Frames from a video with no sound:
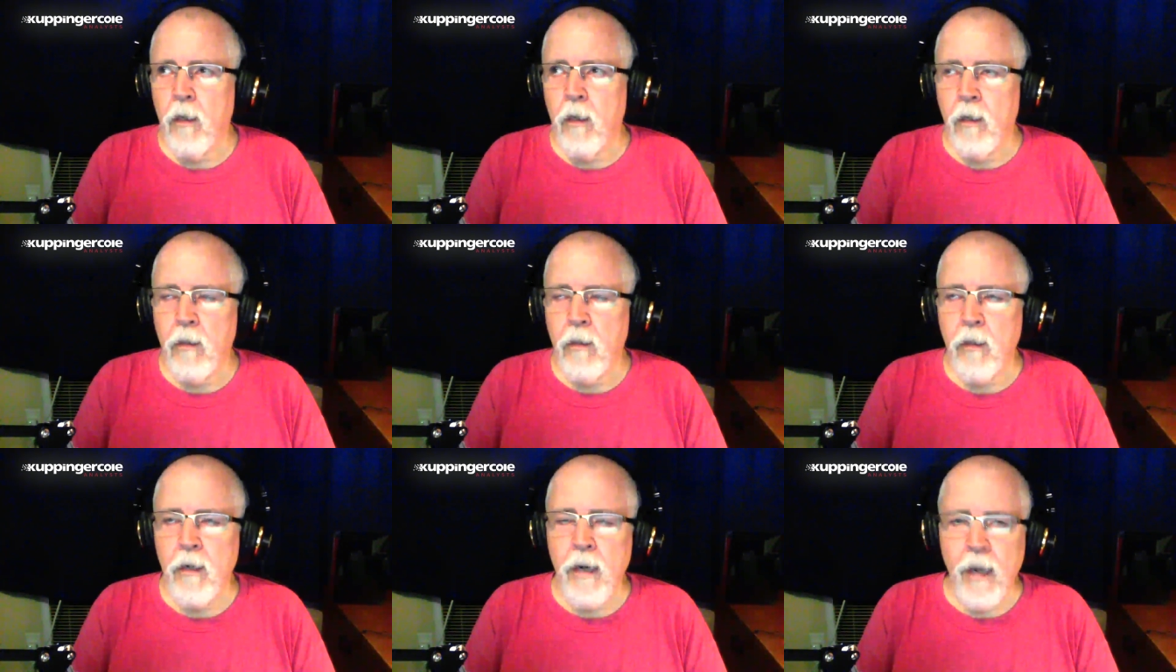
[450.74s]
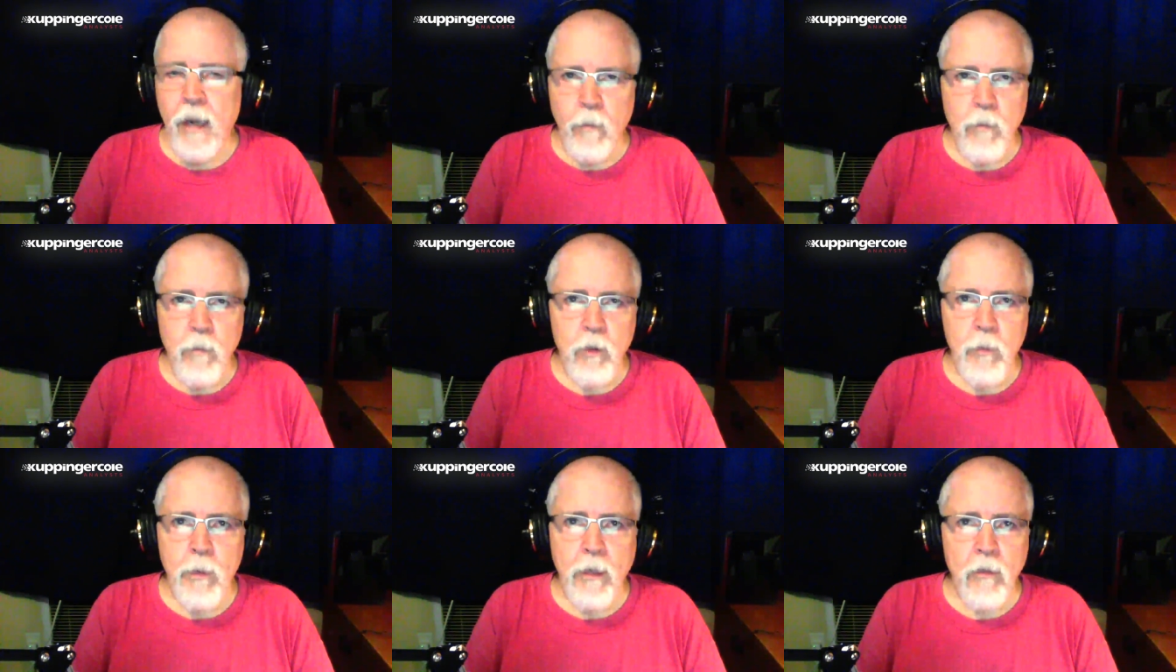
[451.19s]
the
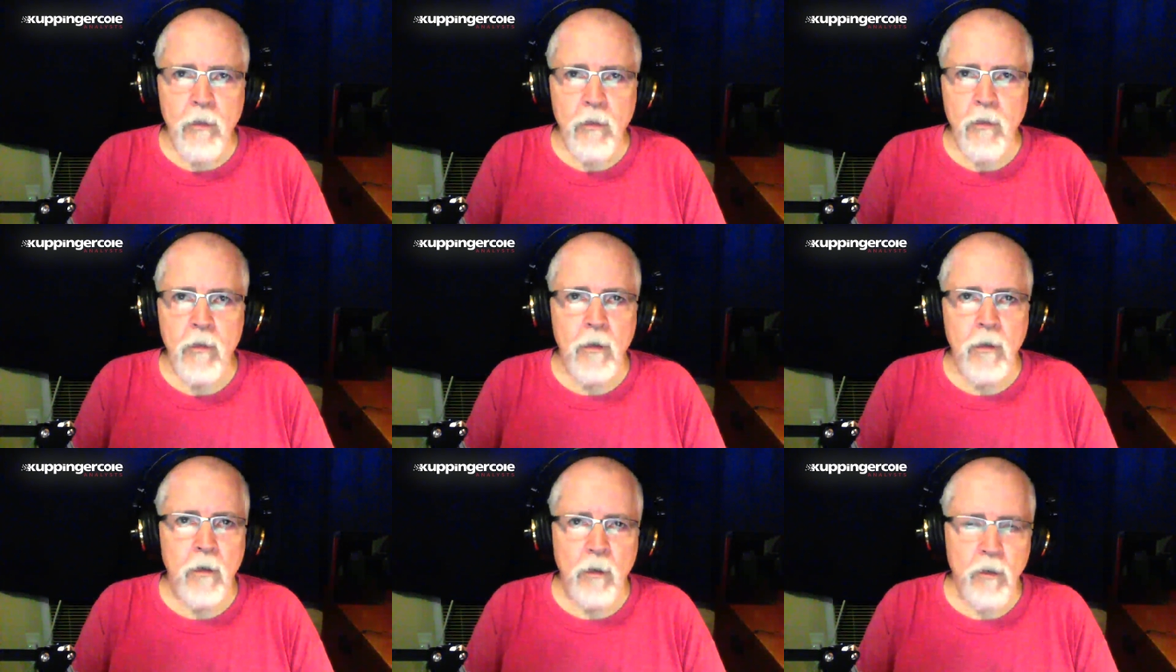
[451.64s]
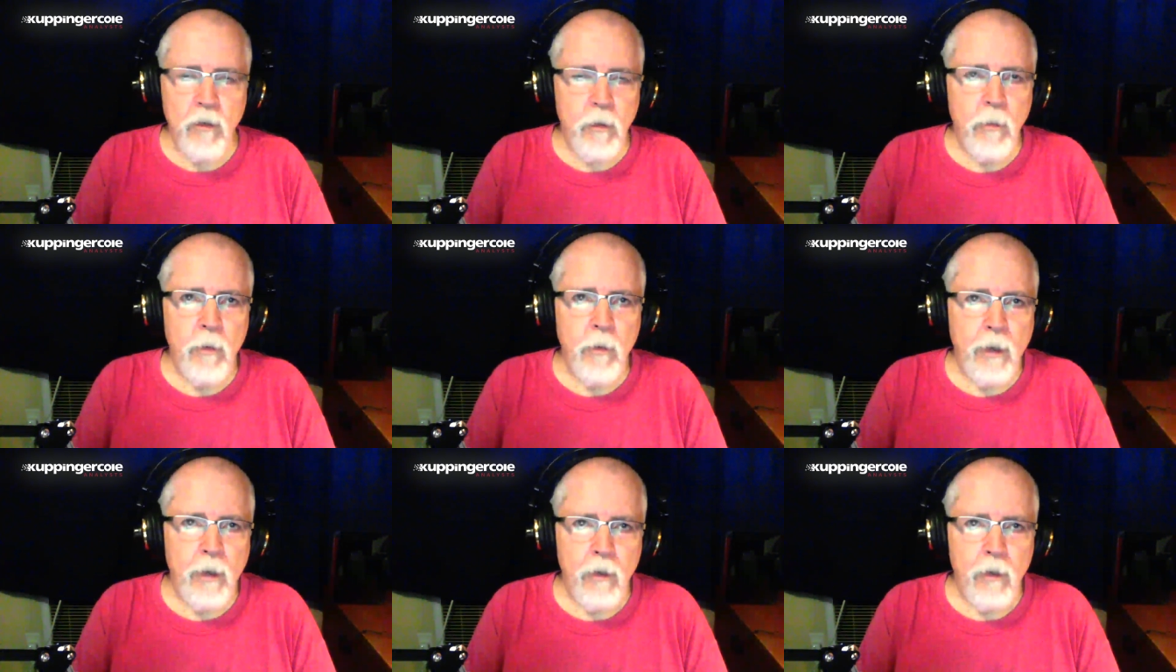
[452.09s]
namespaces and
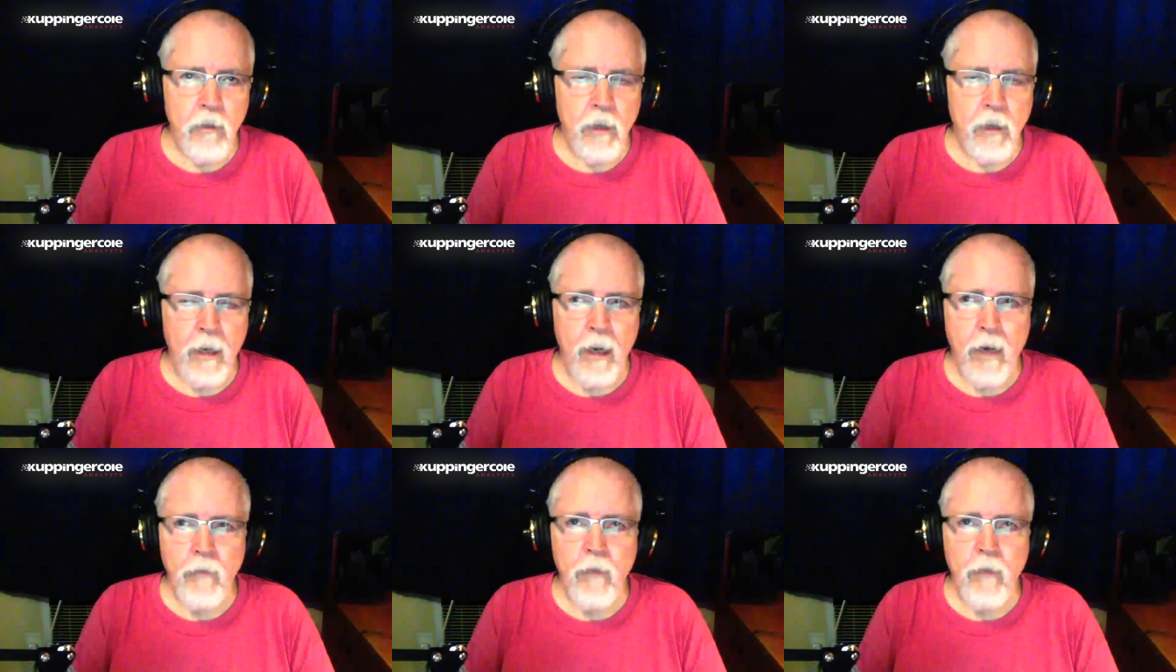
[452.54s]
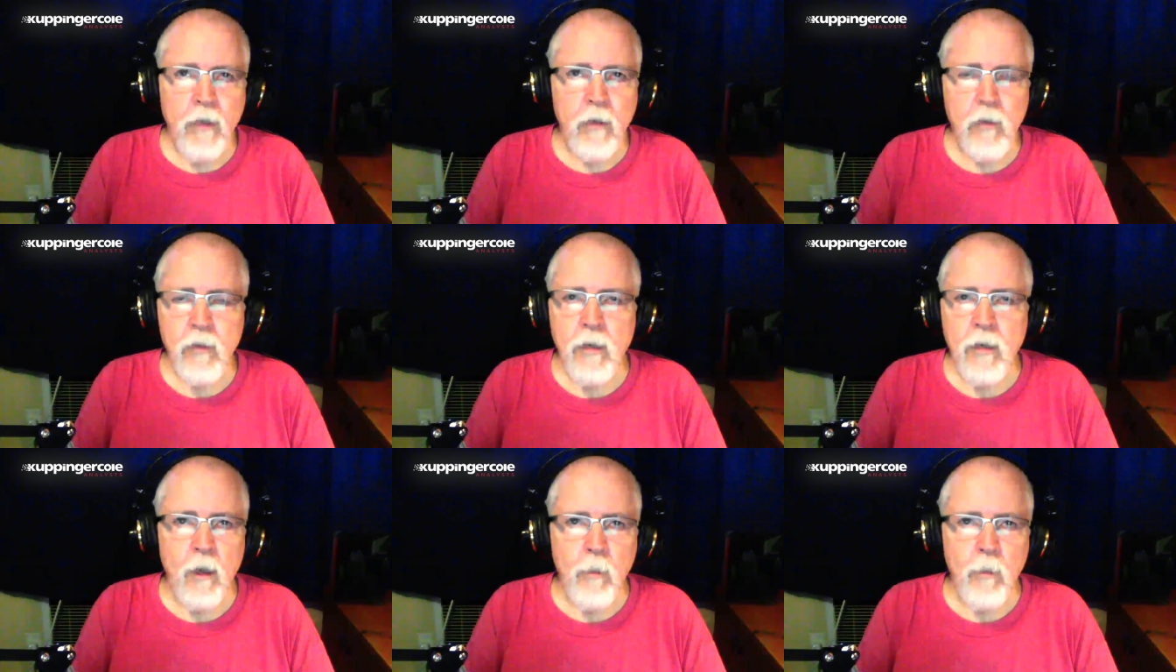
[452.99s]
customer records they have, that
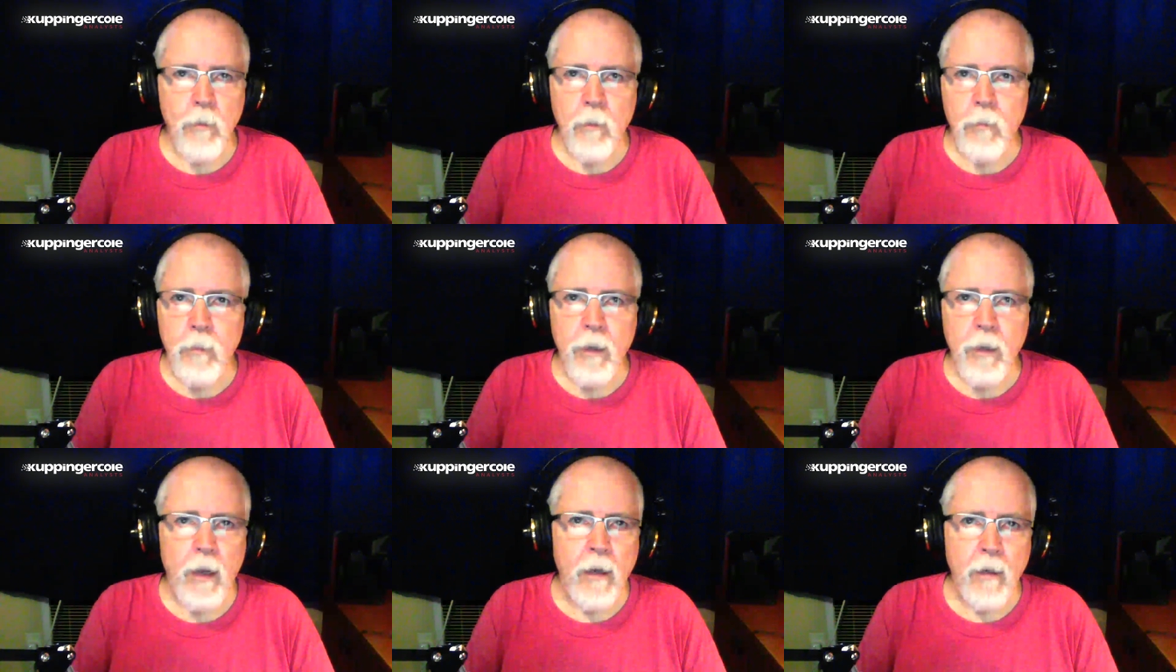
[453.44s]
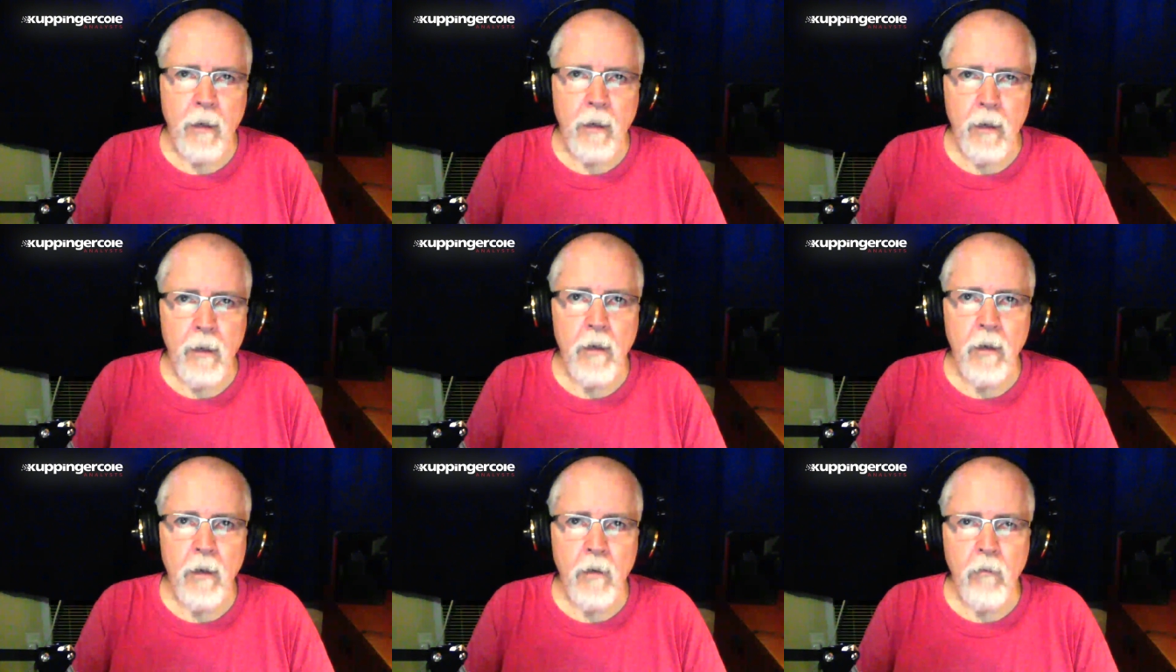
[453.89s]
doesn't help a bit
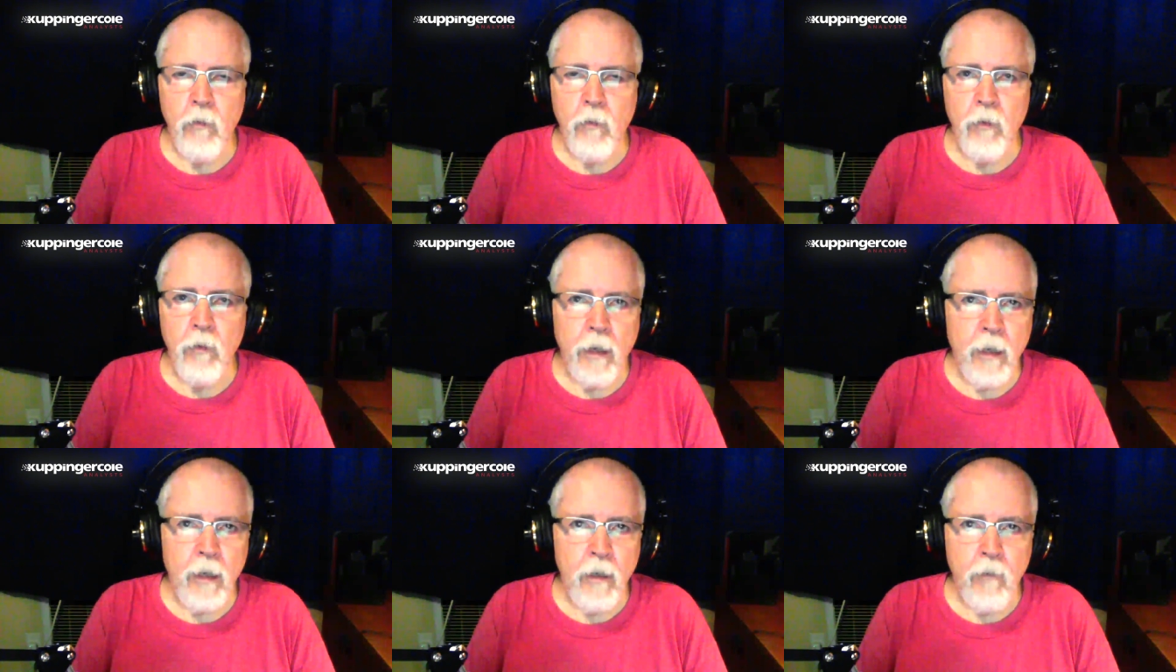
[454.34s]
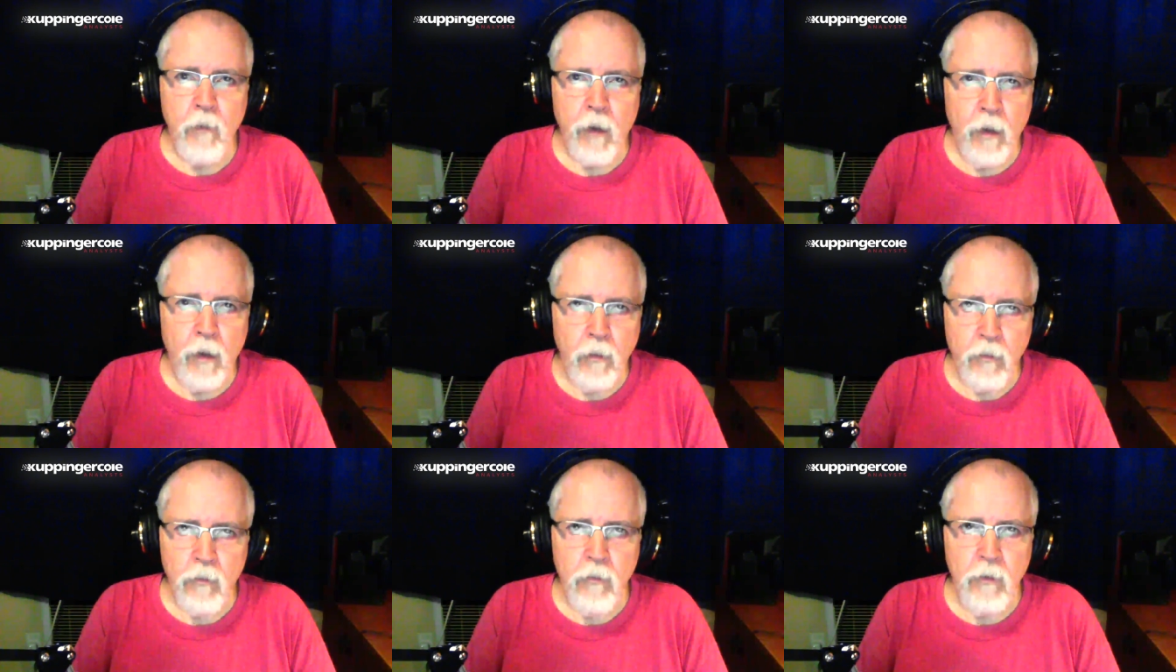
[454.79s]
uh, for any of
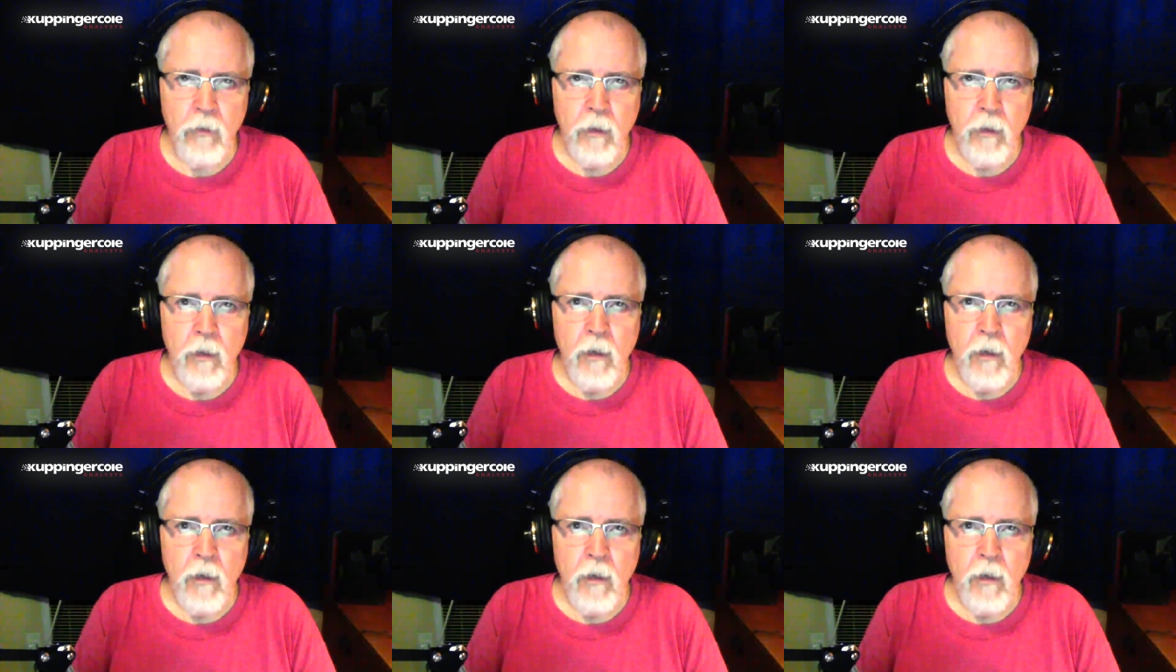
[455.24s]
us.